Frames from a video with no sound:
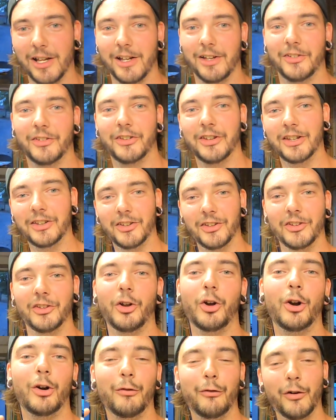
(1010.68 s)
nice. This is
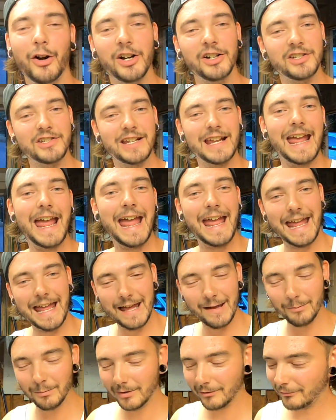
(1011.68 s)
our first
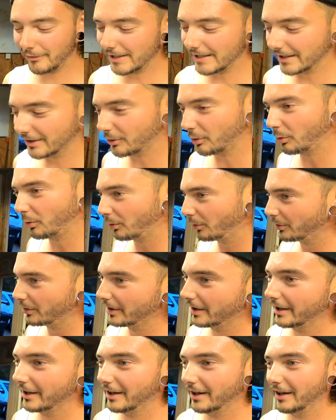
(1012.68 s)
cammed vehicle.
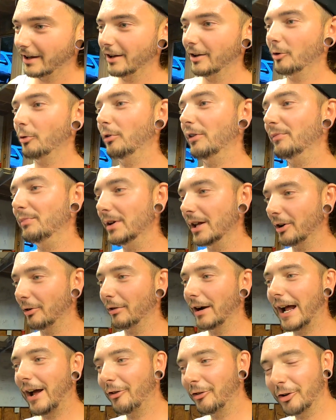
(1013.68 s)
We've been
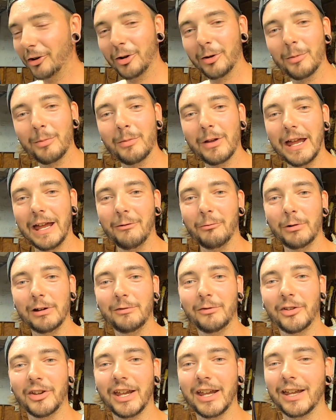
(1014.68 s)
around them and
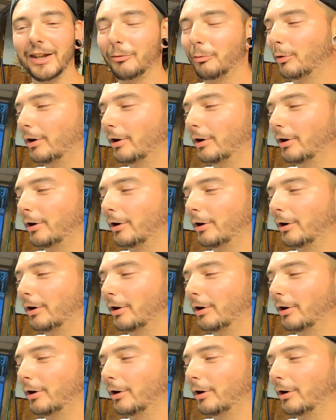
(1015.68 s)
we've said,